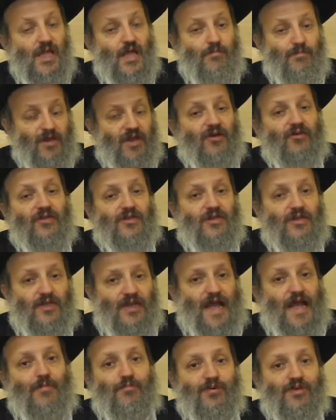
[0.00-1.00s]
Apparently
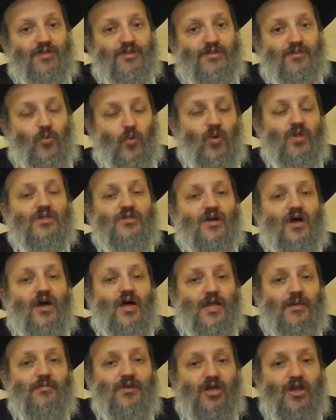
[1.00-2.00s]
it happened one
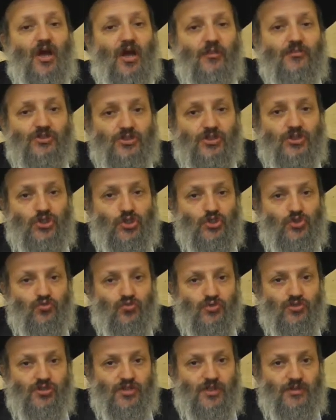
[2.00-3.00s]
time he comes into
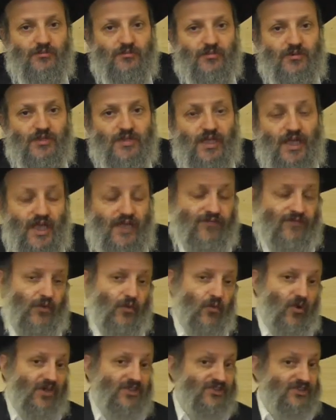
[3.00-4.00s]
Jerusalem, if it
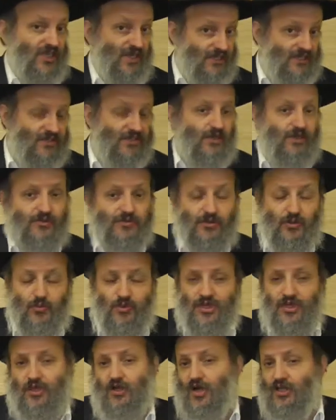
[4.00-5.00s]
was at the day of the
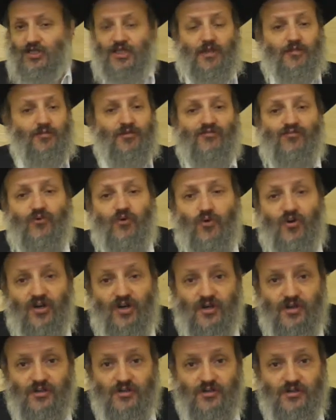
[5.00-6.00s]
week or the day
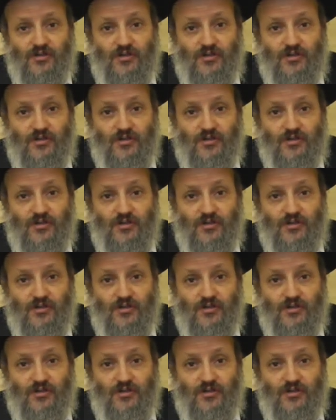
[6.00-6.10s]
before,